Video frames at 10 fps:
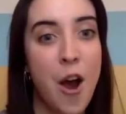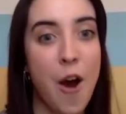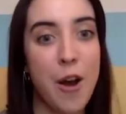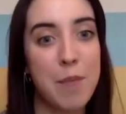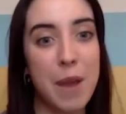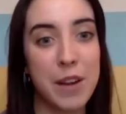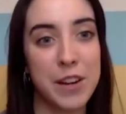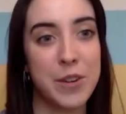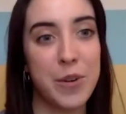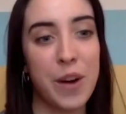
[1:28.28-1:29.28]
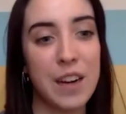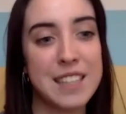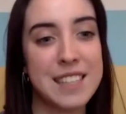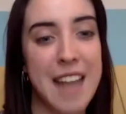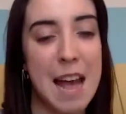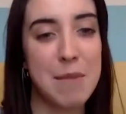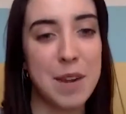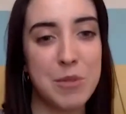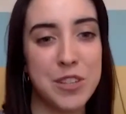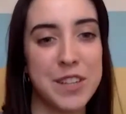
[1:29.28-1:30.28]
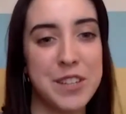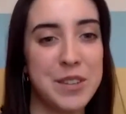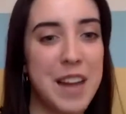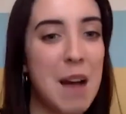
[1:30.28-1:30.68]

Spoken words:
all about your course. And I'm sure you'll do it